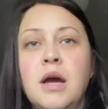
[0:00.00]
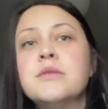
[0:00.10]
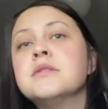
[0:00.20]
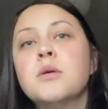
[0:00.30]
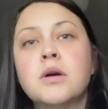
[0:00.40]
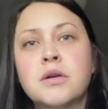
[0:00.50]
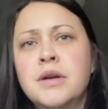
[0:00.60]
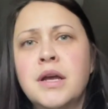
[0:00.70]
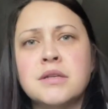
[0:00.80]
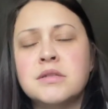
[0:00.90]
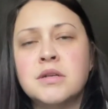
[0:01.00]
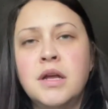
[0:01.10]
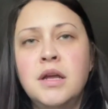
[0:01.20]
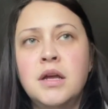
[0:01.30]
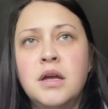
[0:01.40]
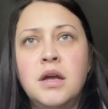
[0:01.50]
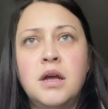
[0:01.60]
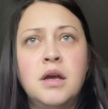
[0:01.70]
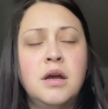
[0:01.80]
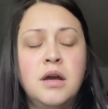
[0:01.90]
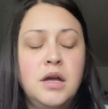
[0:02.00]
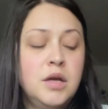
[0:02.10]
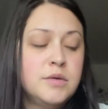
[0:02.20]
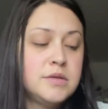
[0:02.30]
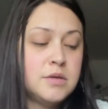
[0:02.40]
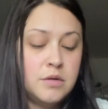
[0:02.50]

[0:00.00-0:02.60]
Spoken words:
was so hungry yesterday. It was so